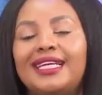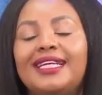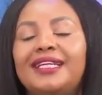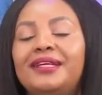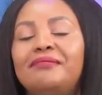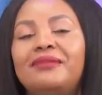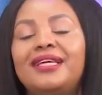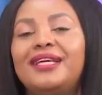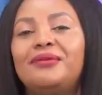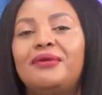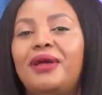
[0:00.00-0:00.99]
It didn't
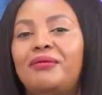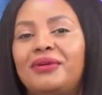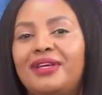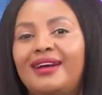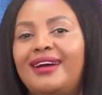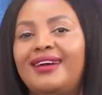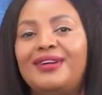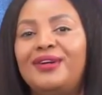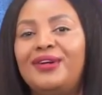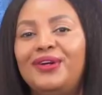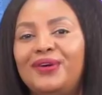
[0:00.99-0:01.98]
begin where we are.
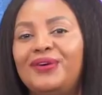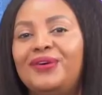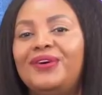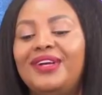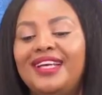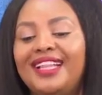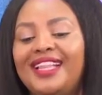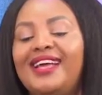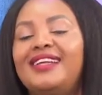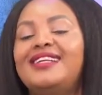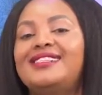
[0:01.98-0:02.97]
No,
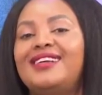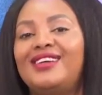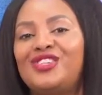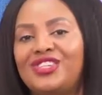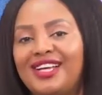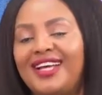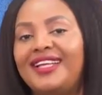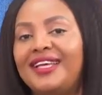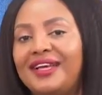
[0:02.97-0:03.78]
there is a journey.